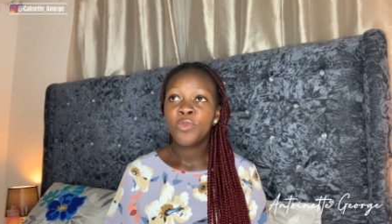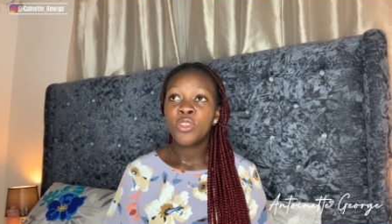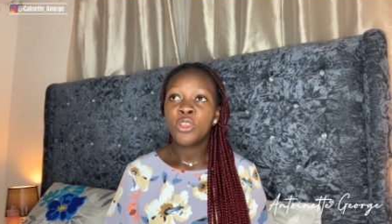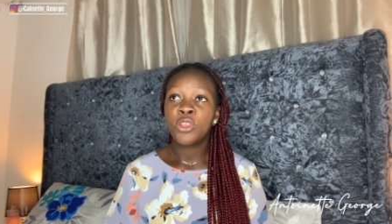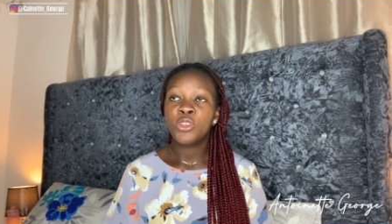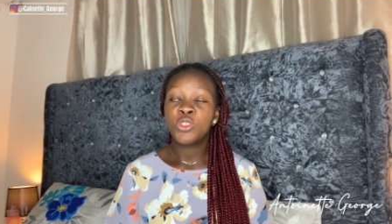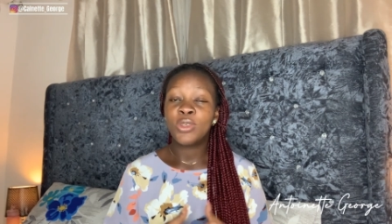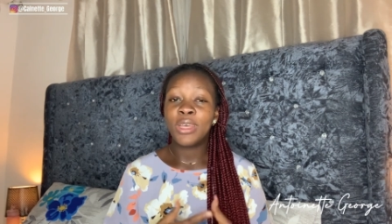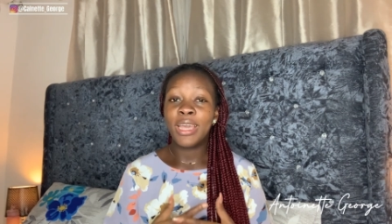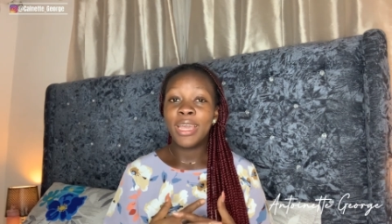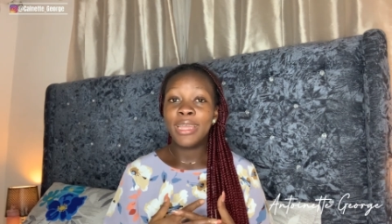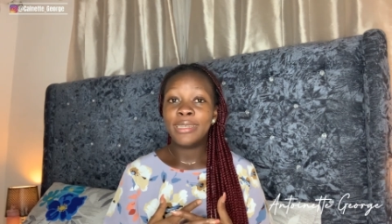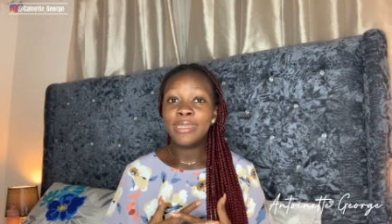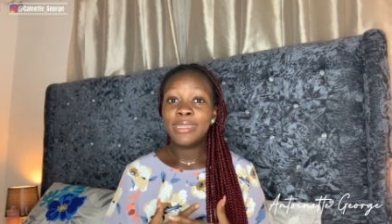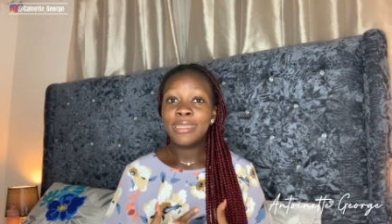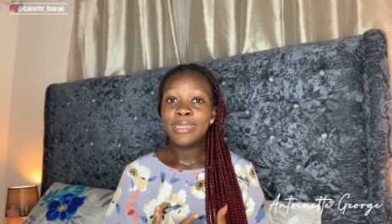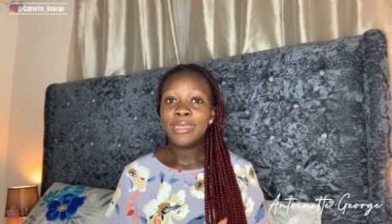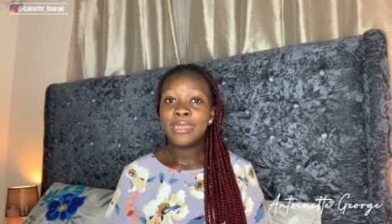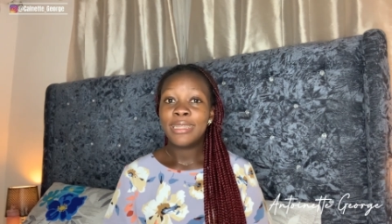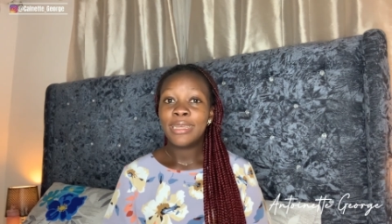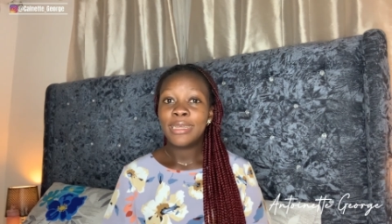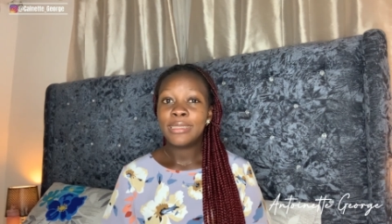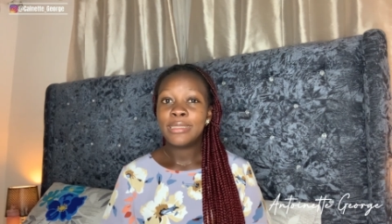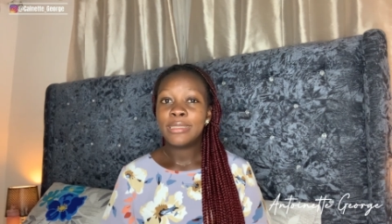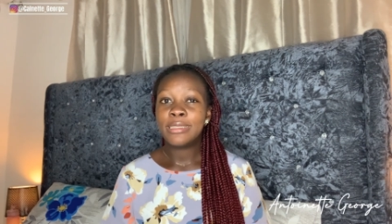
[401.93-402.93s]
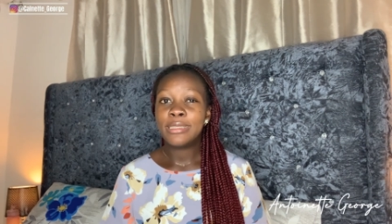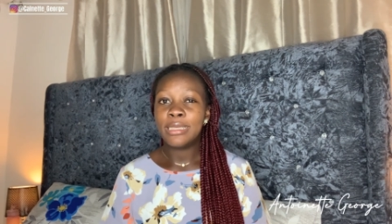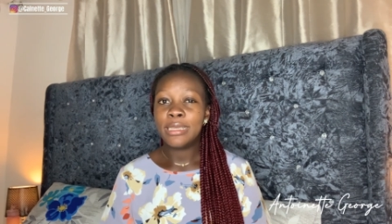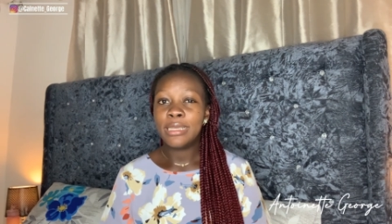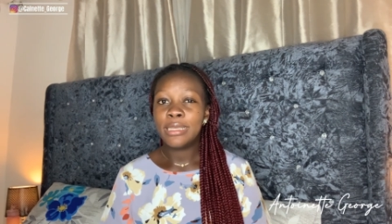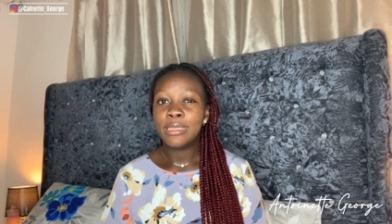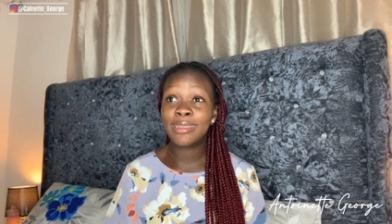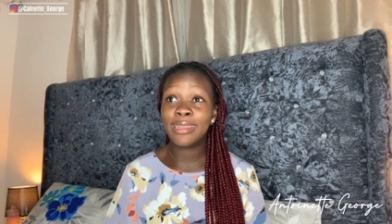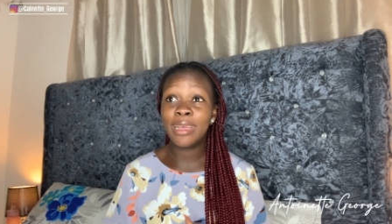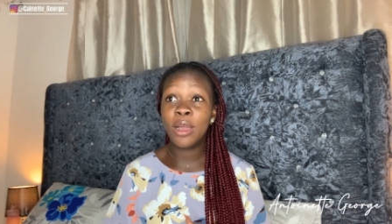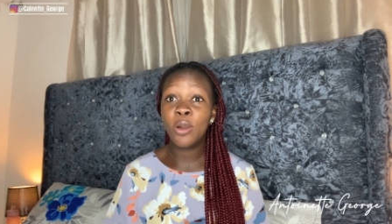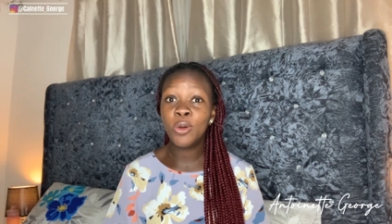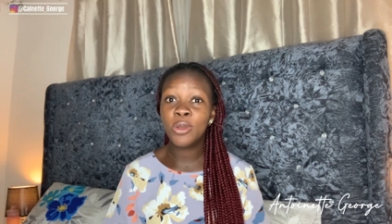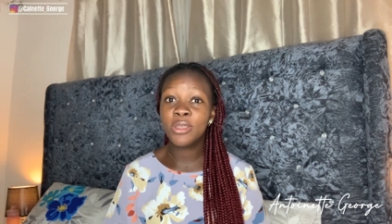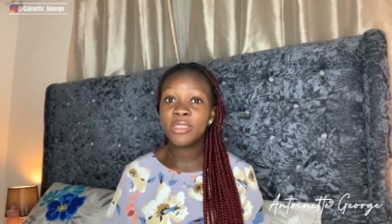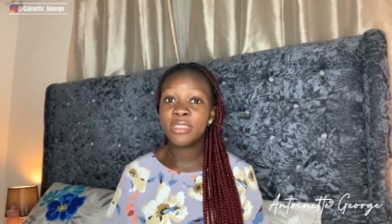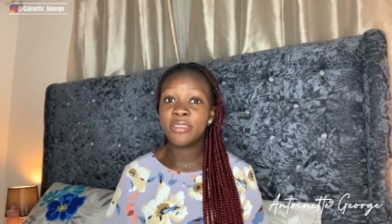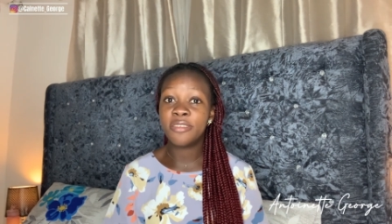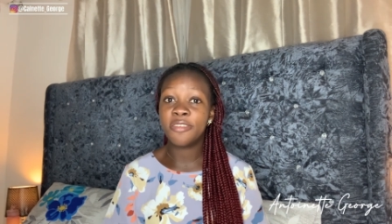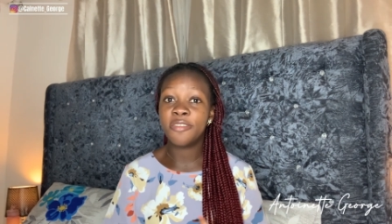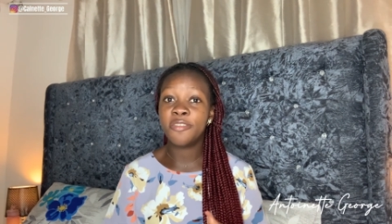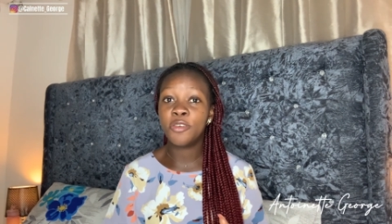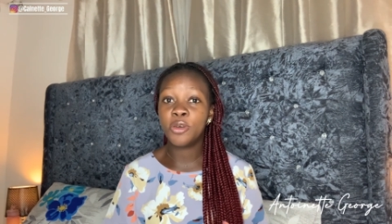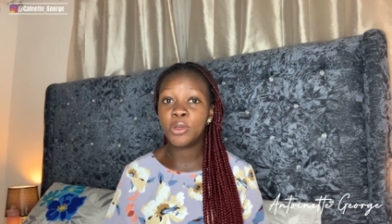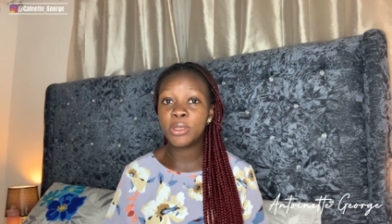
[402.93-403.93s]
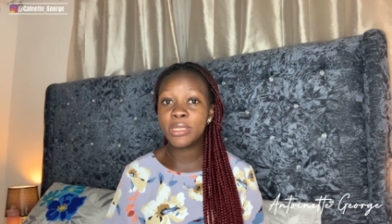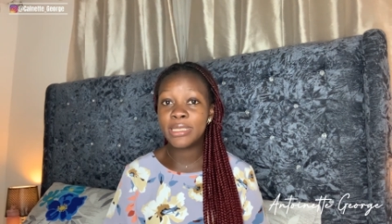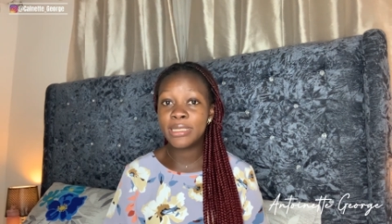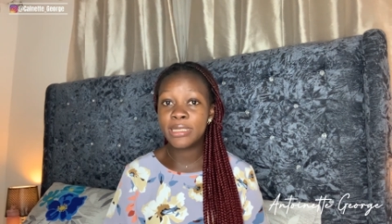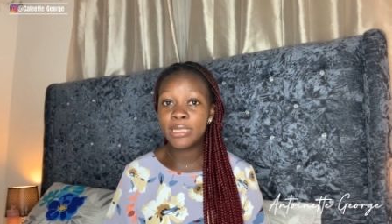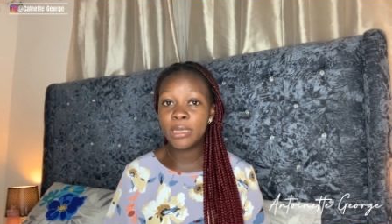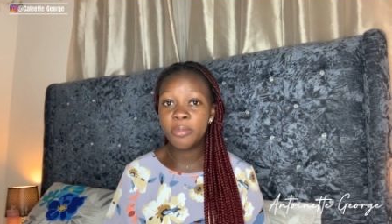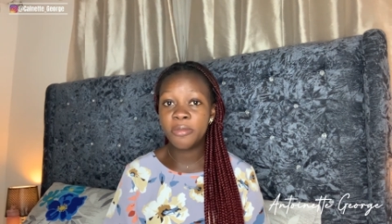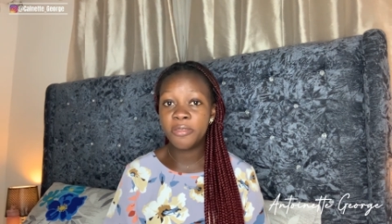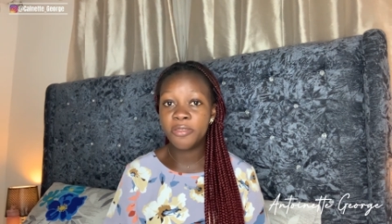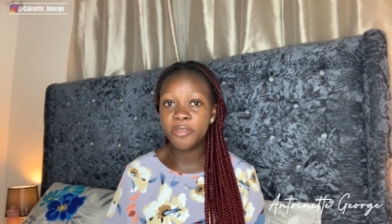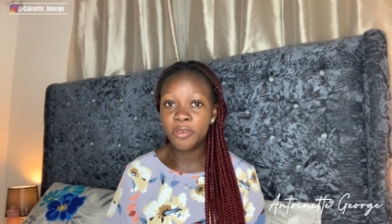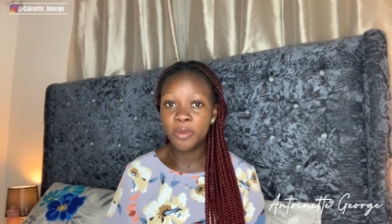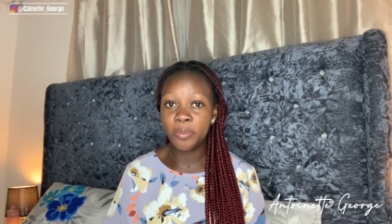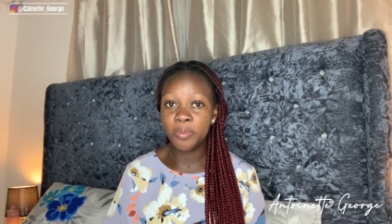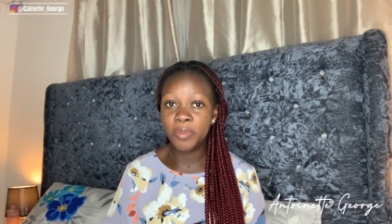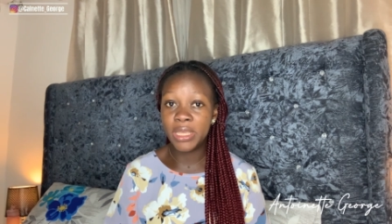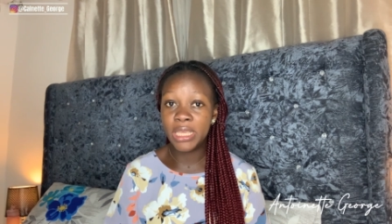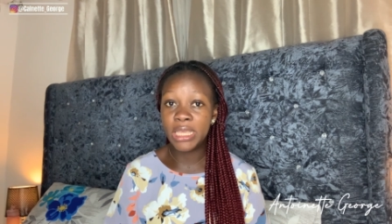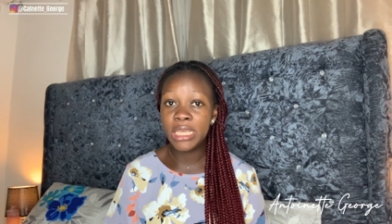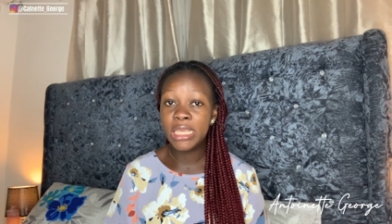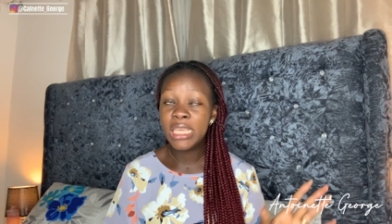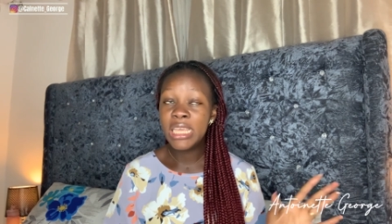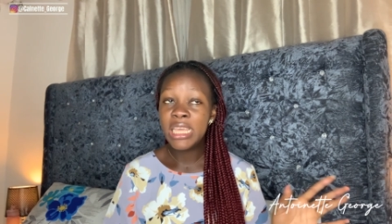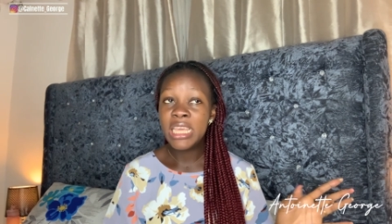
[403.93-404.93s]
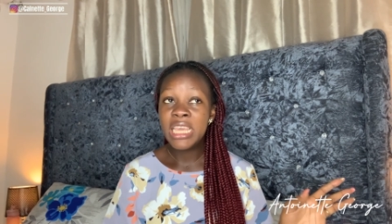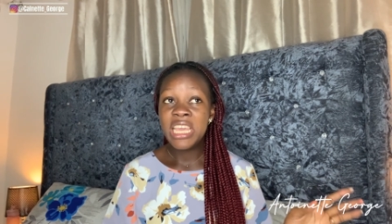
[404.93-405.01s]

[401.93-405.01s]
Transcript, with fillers: so i did that test that was the first step for me